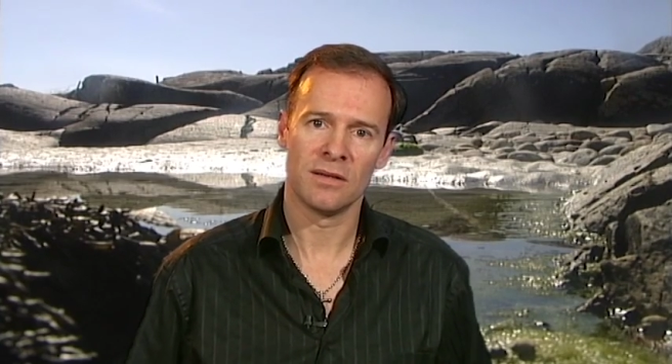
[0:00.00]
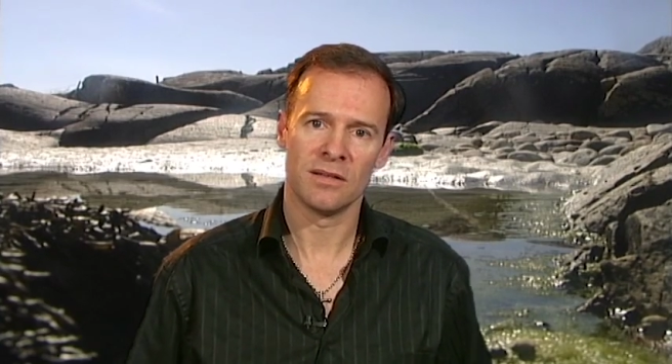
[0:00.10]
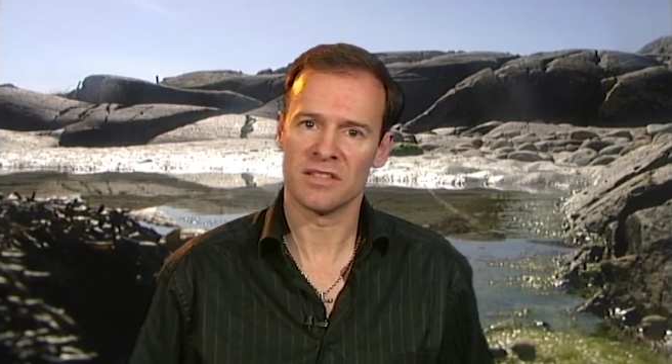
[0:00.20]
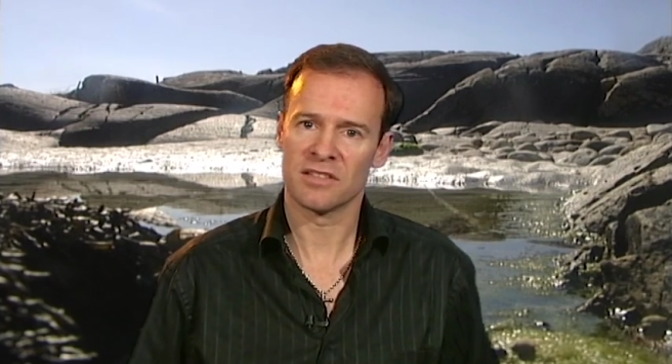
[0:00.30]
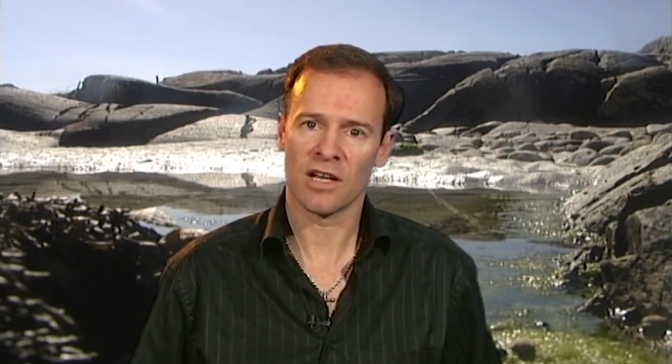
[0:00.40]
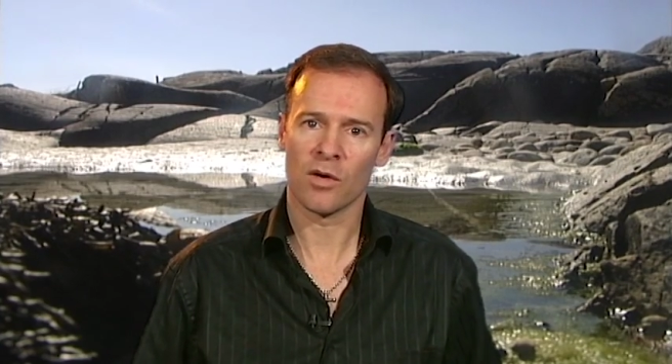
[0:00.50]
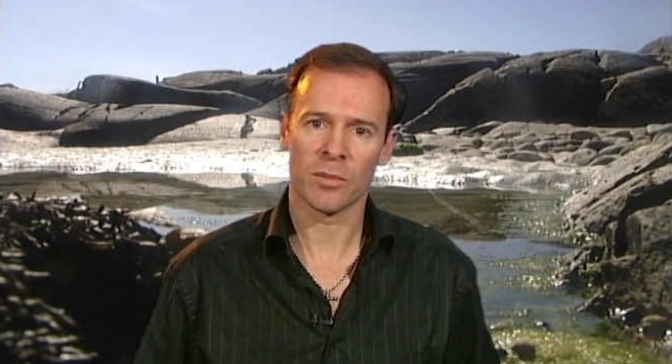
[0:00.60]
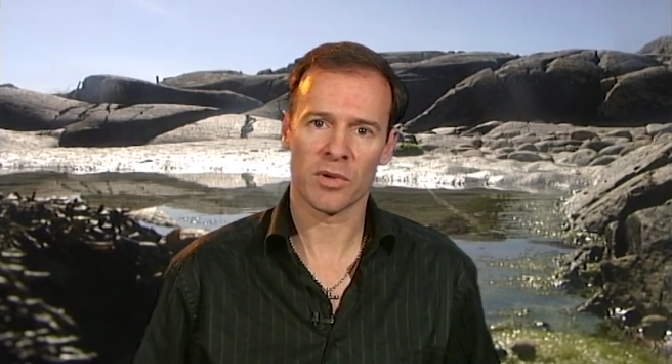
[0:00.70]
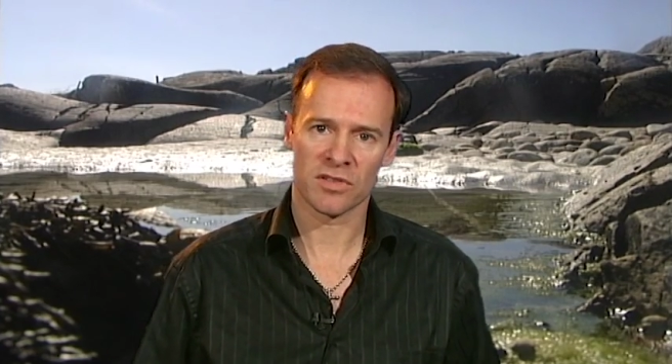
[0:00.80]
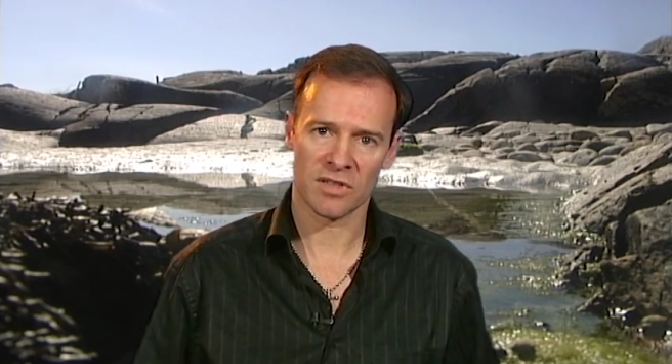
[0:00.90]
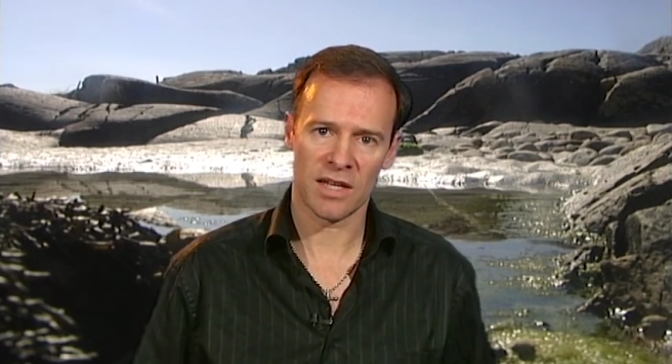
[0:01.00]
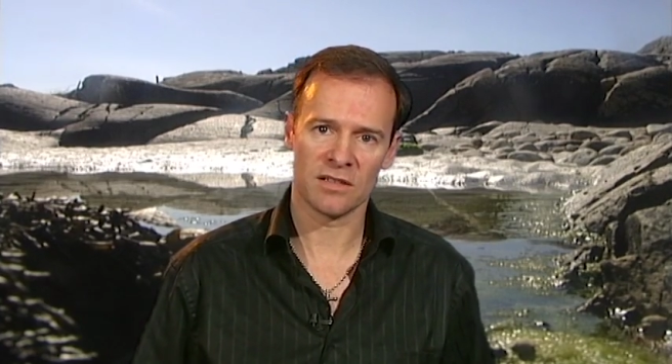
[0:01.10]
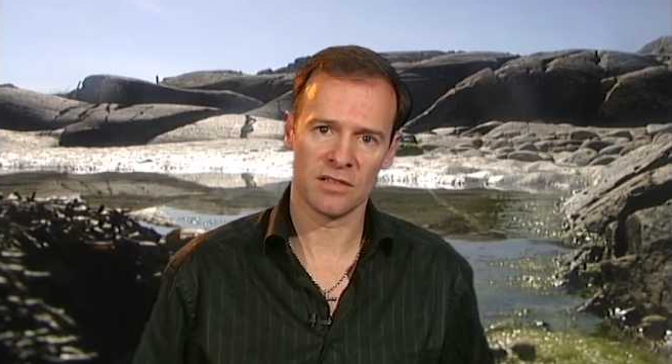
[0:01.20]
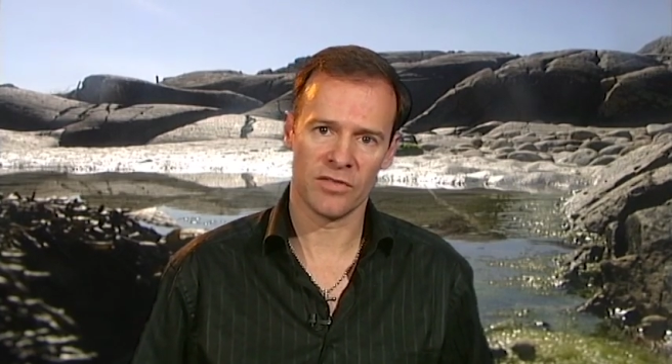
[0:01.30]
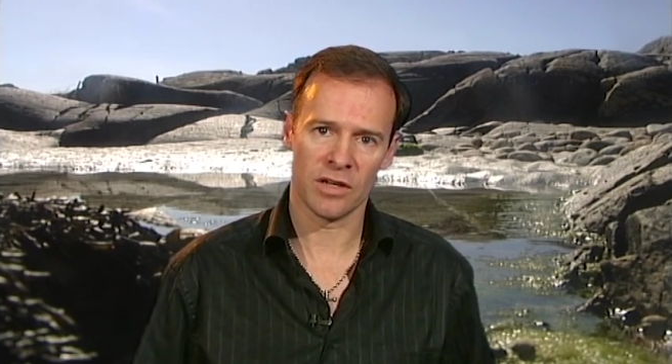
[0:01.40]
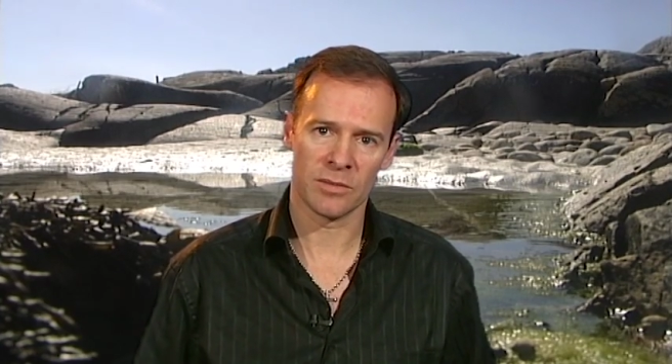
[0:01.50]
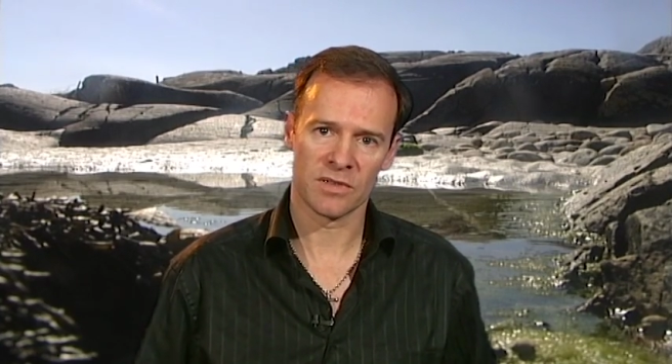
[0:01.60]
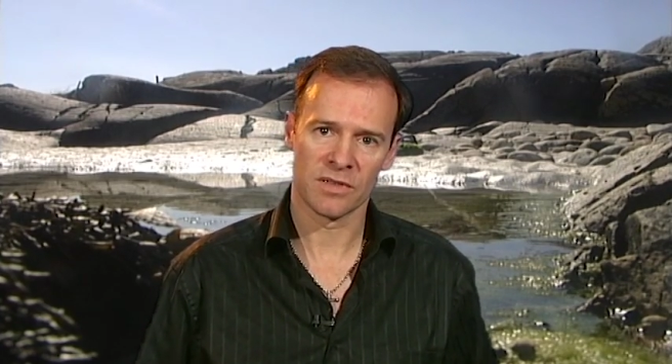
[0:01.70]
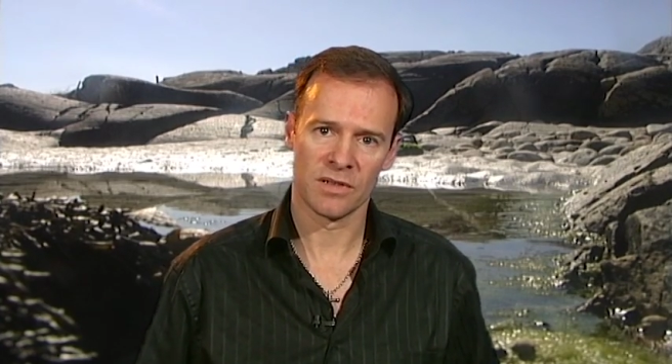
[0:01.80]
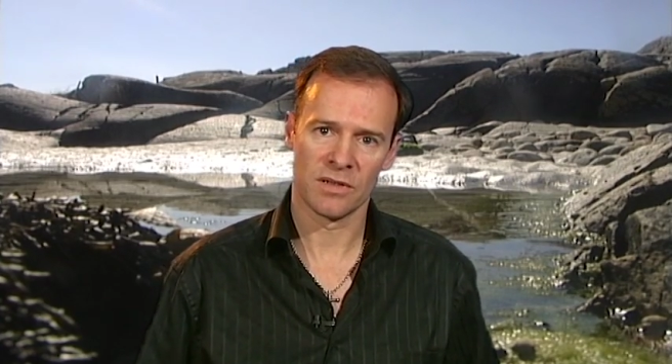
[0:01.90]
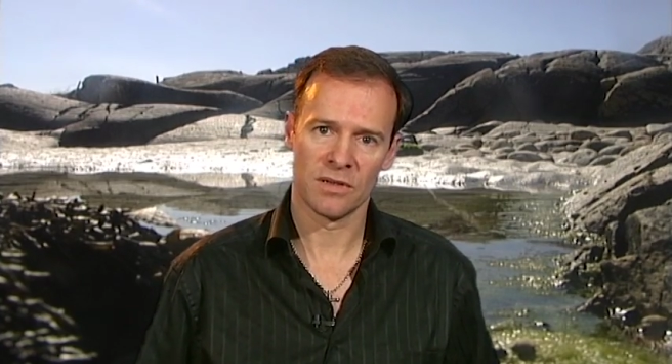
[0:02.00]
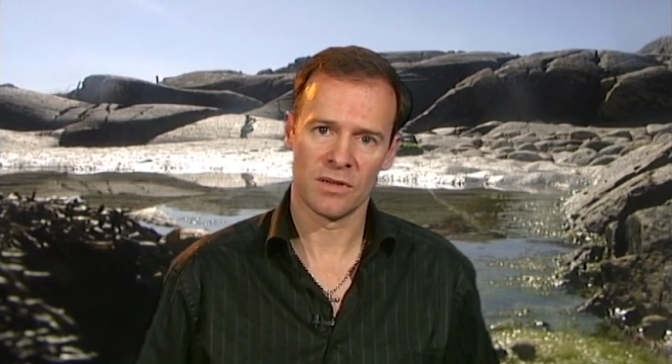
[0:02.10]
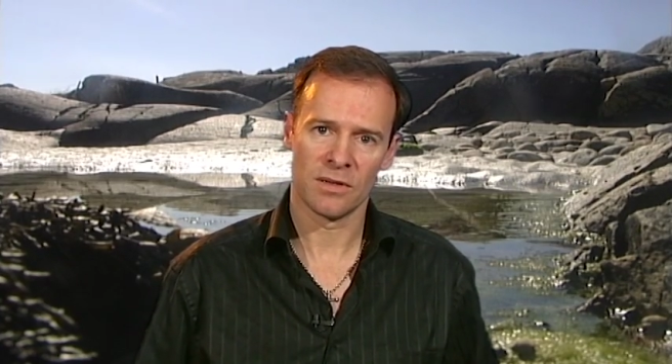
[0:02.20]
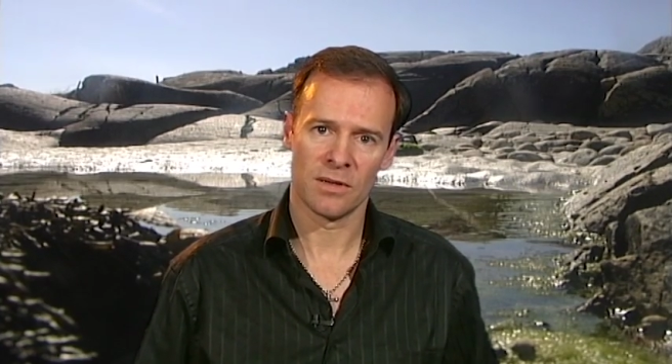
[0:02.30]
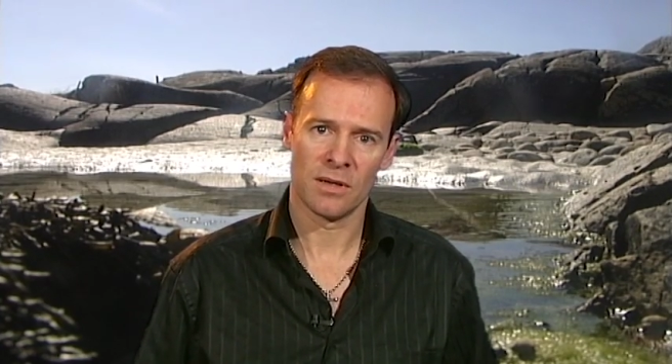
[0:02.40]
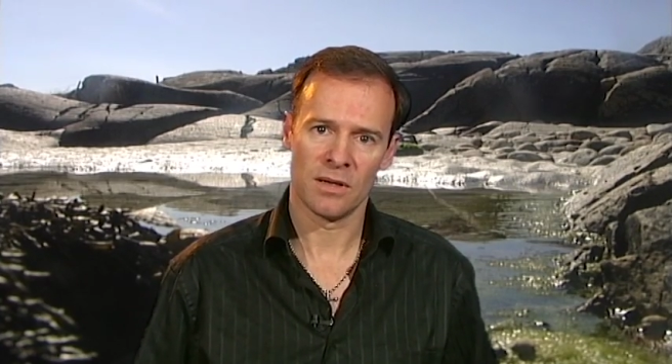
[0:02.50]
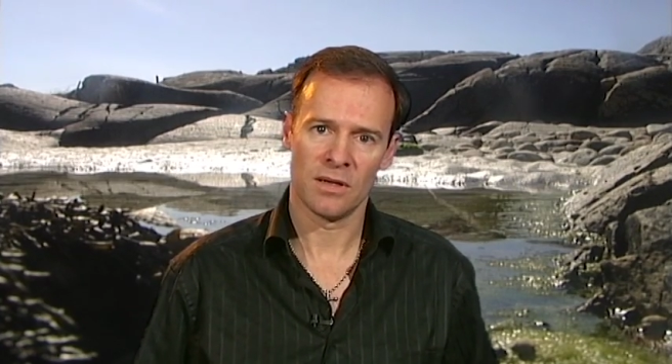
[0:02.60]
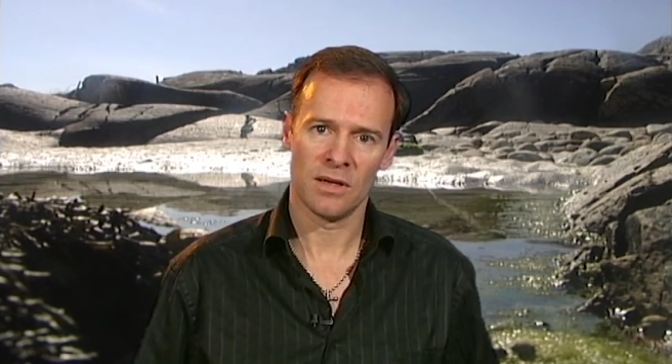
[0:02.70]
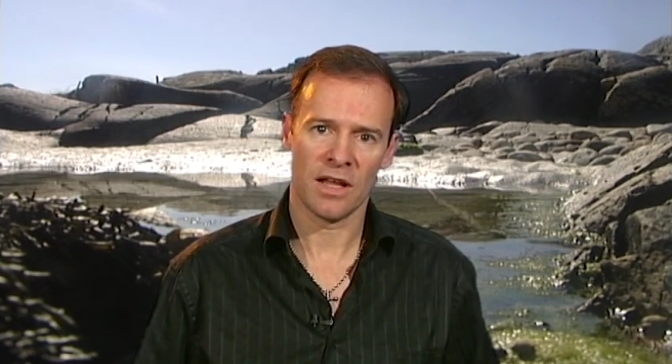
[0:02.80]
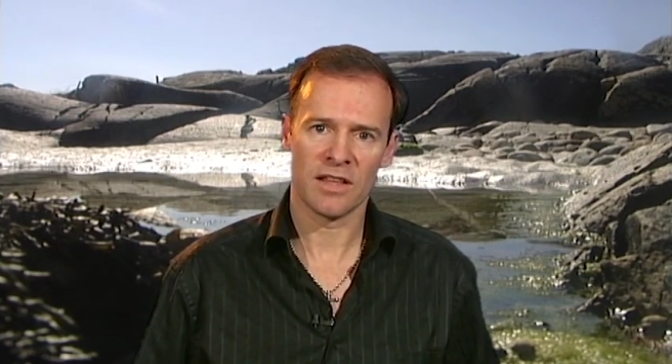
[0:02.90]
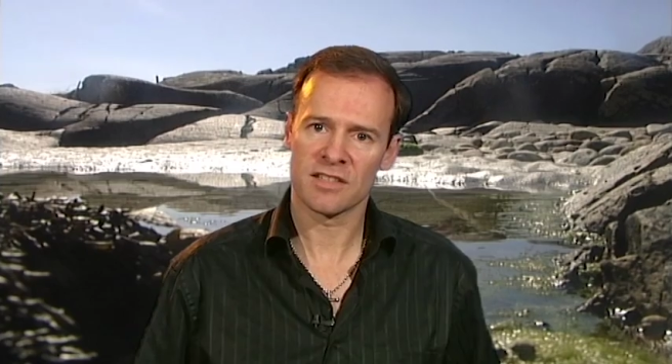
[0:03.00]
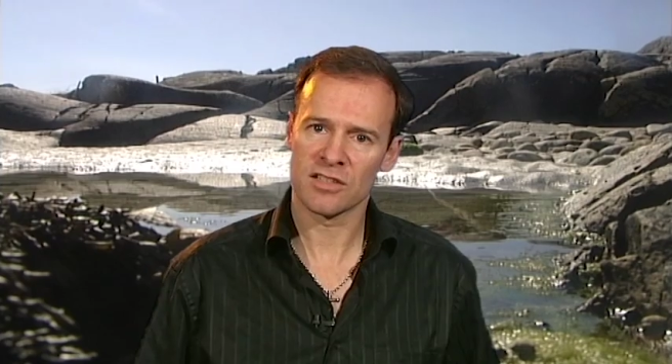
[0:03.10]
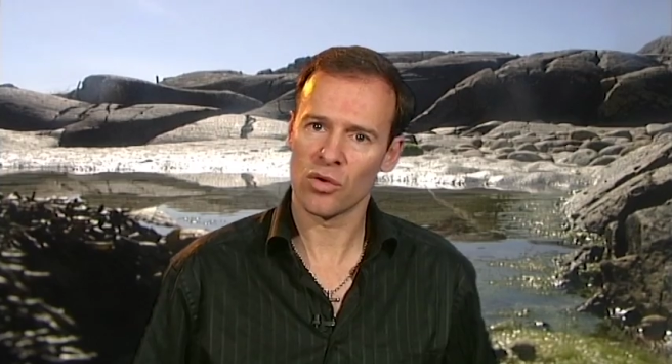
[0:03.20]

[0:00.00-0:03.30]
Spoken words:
And this is how our personality develops. And this is